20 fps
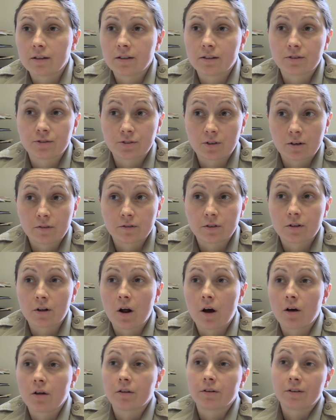It didn't deserve to
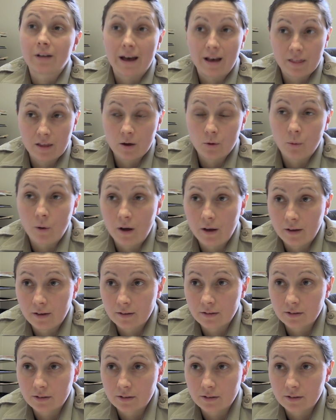die, die that way,